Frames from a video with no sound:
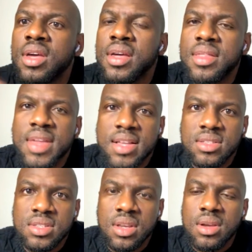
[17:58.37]

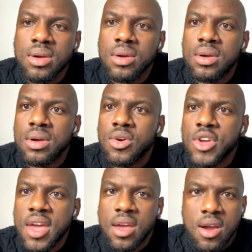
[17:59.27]
That's
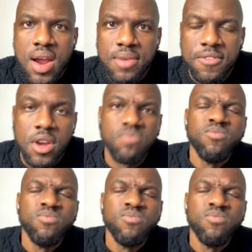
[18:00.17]
okay. All right, fair.